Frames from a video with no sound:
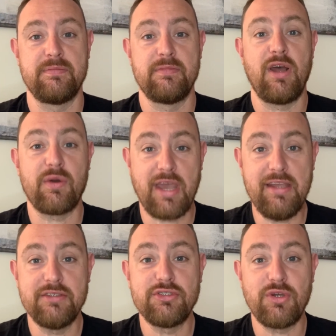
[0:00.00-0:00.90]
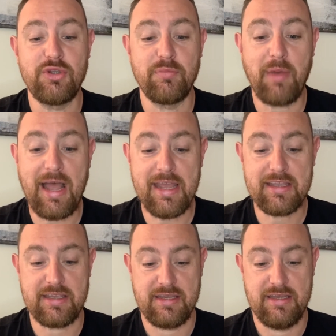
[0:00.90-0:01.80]
Okay, so you're
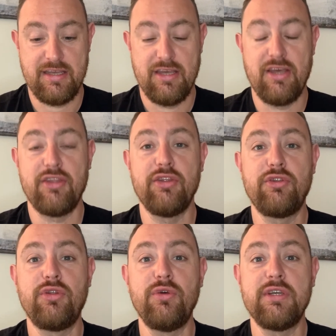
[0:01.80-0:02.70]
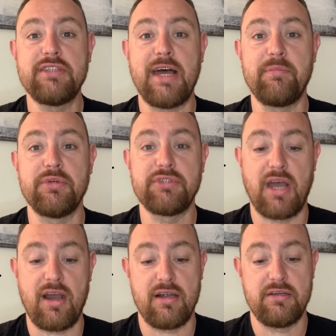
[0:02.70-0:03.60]
back. The 2 examples
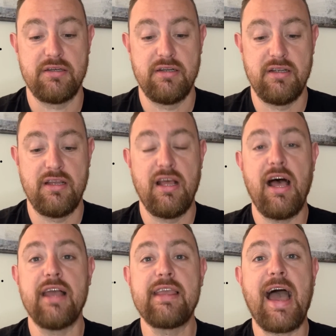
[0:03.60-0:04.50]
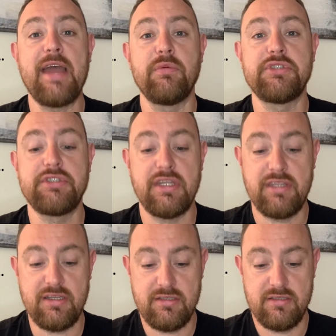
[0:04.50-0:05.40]
are: a guy was
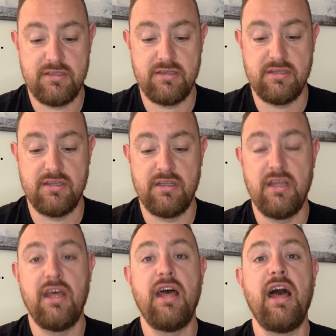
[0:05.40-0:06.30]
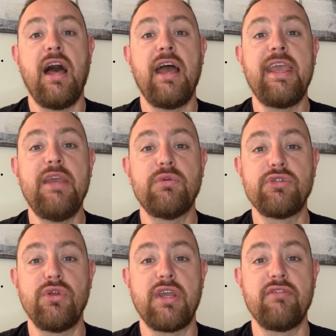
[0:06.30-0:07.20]
sitting, he was
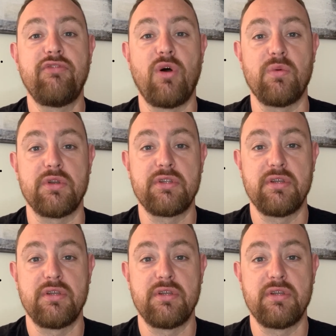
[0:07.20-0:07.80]
looking forward.